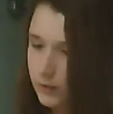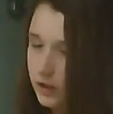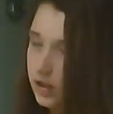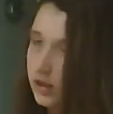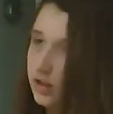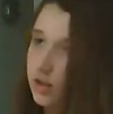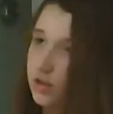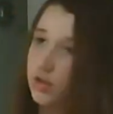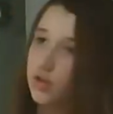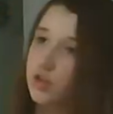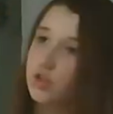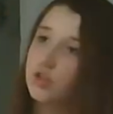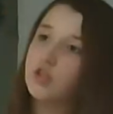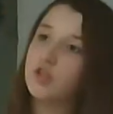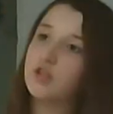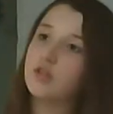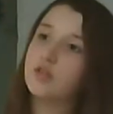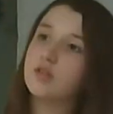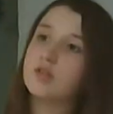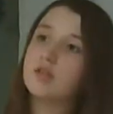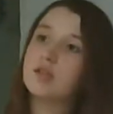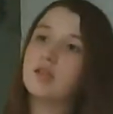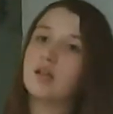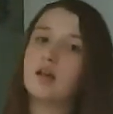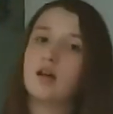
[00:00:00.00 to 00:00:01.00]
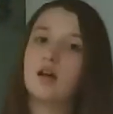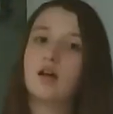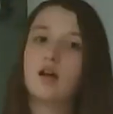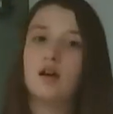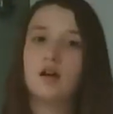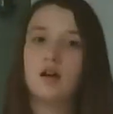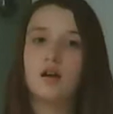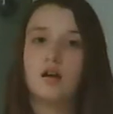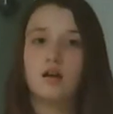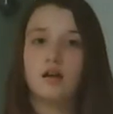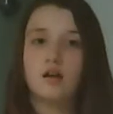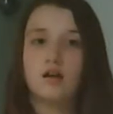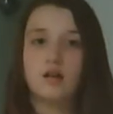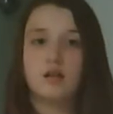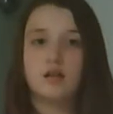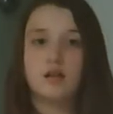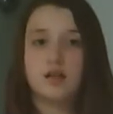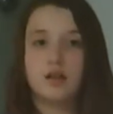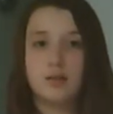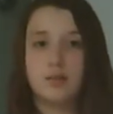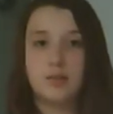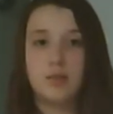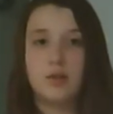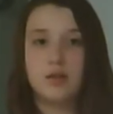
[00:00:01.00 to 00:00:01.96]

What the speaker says: then you can just clip